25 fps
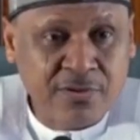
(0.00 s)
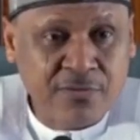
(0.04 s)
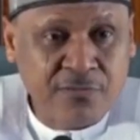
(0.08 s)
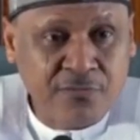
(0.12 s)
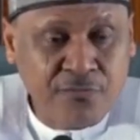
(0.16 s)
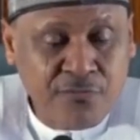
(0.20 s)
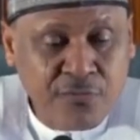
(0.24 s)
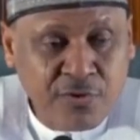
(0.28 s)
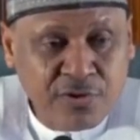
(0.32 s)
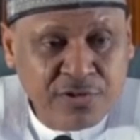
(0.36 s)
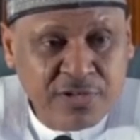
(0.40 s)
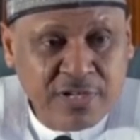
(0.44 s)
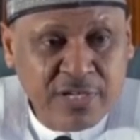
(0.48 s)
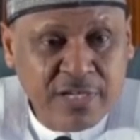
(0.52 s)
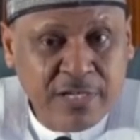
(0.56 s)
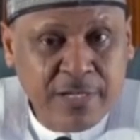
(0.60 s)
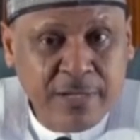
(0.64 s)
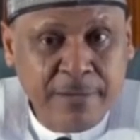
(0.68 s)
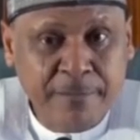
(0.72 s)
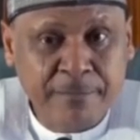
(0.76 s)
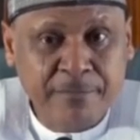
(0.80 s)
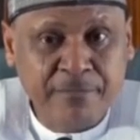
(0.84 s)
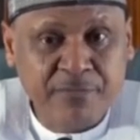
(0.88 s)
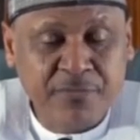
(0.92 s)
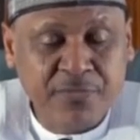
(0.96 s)

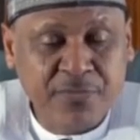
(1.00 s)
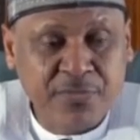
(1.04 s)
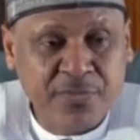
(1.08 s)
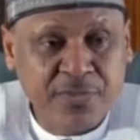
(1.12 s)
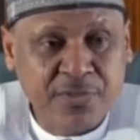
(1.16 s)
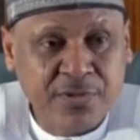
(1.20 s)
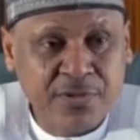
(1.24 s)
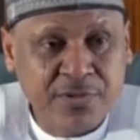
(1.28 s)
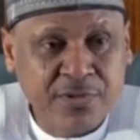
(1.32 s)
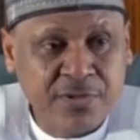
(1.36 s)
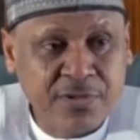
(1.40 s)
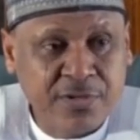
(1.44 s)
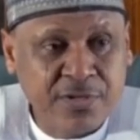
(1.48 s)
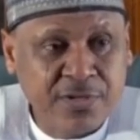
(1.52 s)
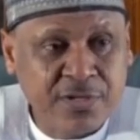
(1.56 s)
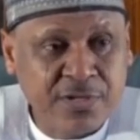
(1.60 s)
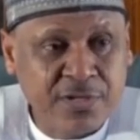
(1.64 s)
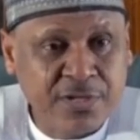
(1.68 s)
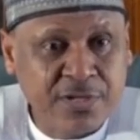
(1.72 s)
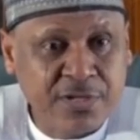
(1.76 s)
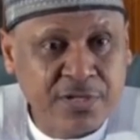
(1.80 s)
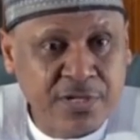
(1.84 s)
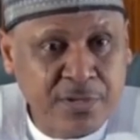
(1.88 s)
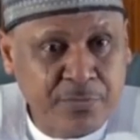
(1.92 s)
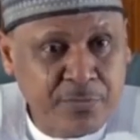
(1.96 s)
Fourthly,
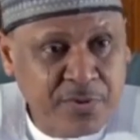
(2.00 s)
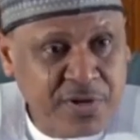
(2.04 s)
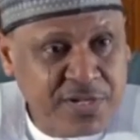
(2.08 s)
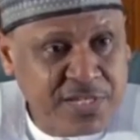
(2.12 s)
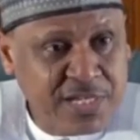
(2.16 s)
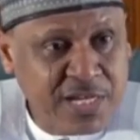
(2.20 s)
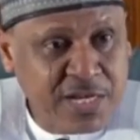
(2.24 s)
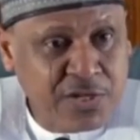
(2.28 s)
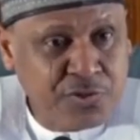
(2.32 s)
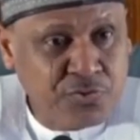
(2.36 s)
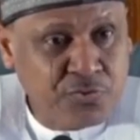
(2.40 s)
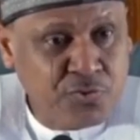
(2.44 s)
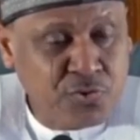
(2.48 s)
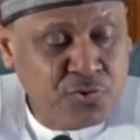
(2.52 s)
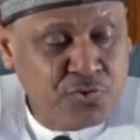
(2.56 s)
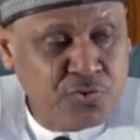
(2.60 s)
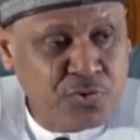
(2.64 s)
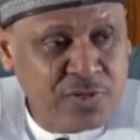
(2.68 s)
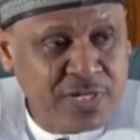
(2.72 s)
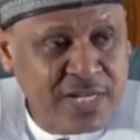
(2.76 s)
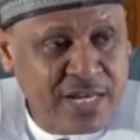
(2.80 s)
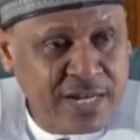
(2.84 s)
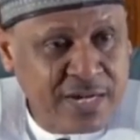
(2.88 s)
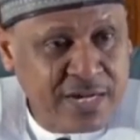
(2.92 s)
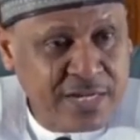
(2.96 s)
the President has also
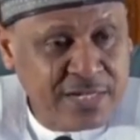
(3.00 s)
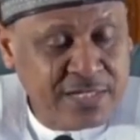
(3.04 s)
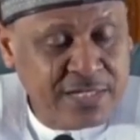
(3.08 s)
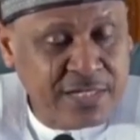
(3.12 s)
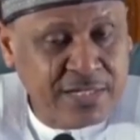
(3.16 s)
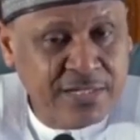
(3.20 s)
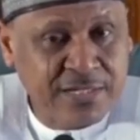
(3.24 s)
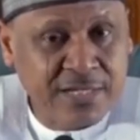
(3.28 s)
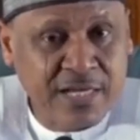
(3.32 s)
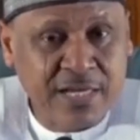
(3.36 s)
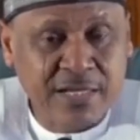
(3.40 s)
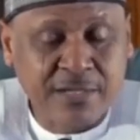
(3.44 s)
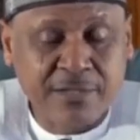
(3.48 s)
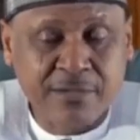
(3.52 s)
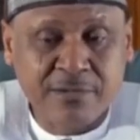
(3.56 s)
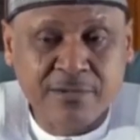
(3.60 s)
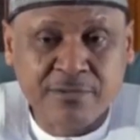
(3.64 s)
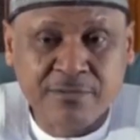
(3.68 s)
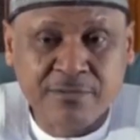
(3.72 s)
directed that